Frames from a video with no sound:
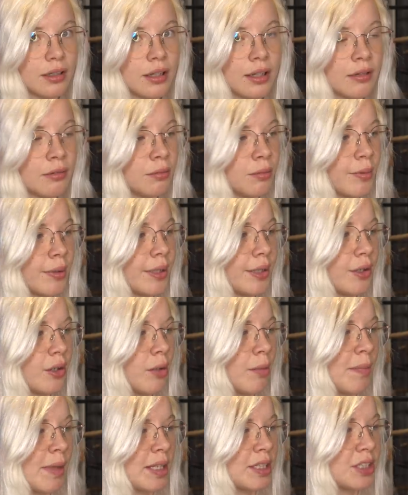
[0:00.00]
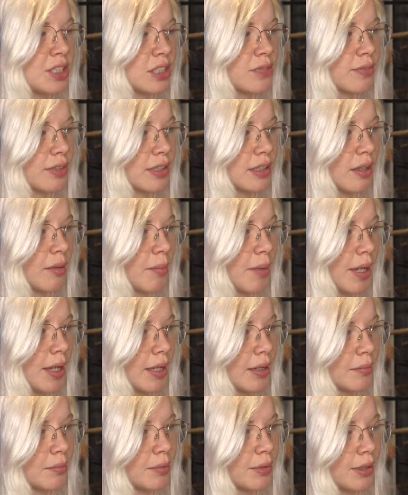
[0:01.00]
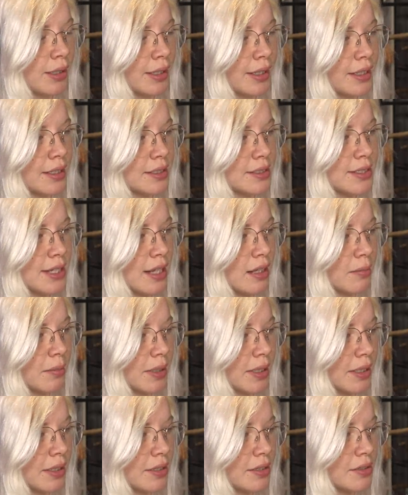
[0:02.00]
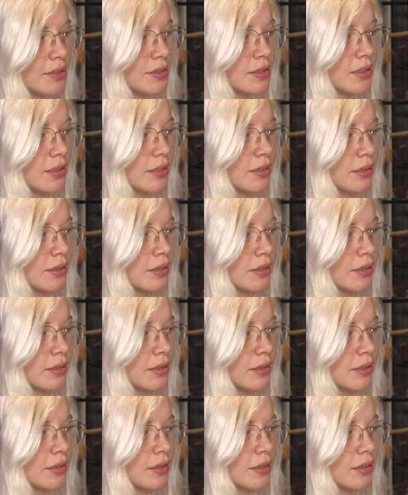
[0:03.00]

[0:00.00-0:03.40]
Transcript: I really hope that's just for clickbait. Please tell me it is.